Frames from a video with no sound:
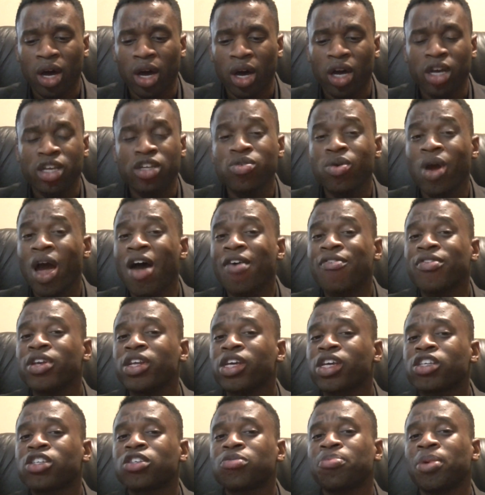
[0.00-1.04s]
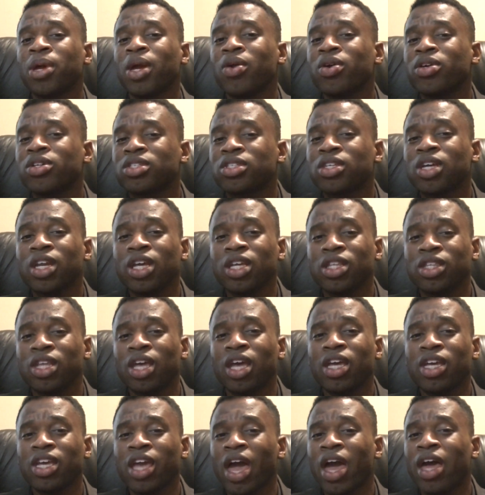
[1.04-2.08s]
you haven't experienced
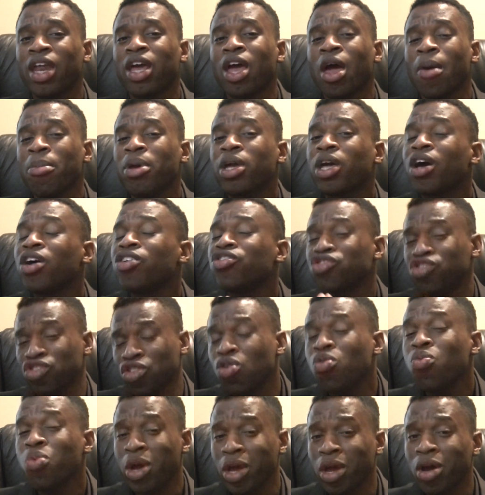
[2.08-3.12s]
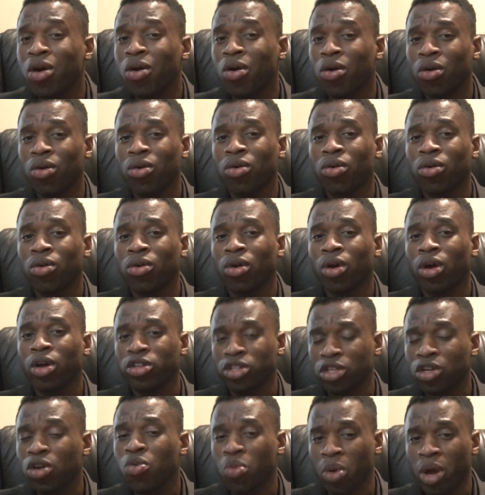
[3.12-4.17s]
anything yet, because you will.
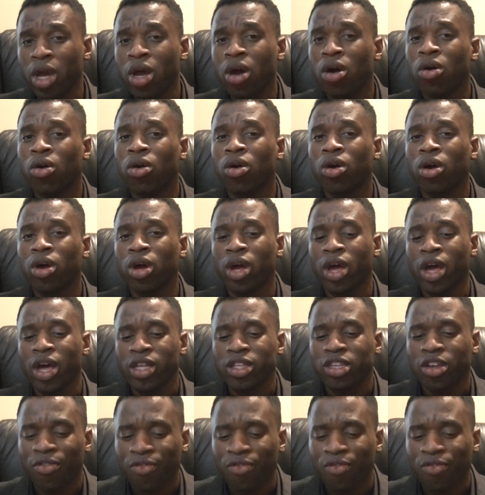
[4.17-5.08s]
You will. The